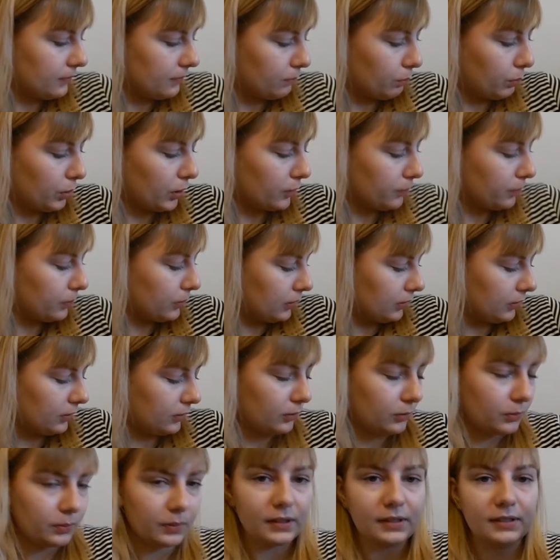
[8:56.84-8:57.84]

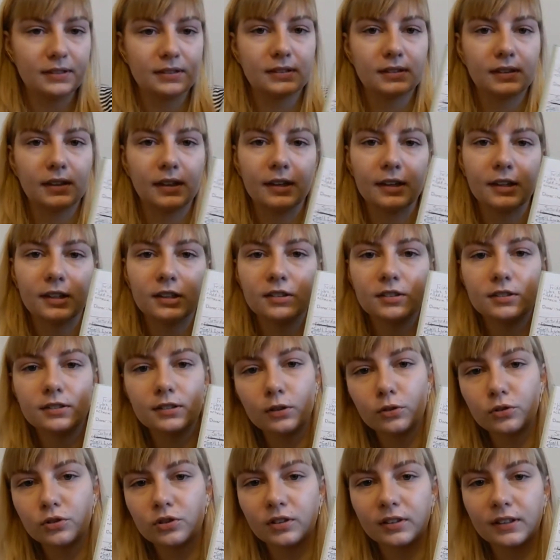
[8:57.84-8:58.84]
Purple was like
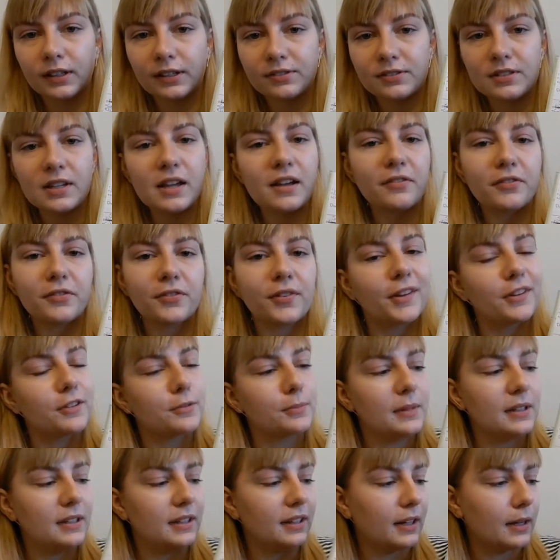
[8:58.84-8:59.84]
social life stuff if I was
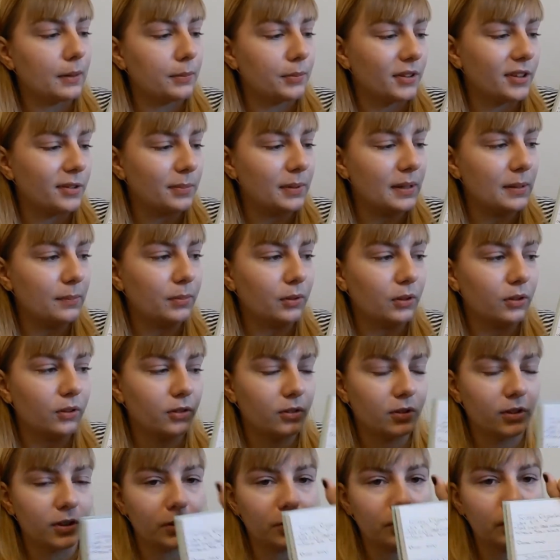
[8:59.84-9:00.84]
meeting up with people
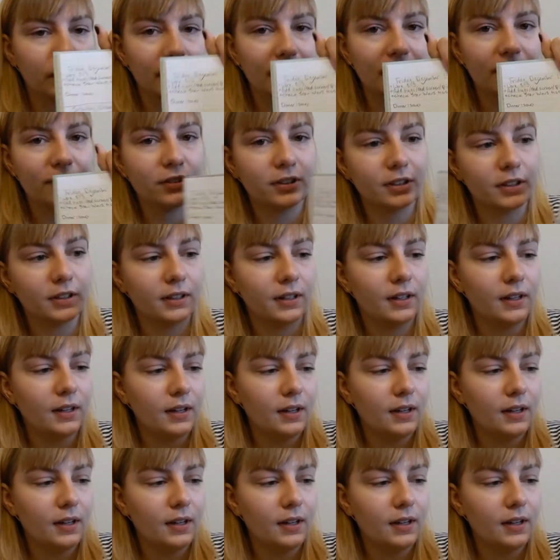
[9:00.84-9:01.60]
or whatever.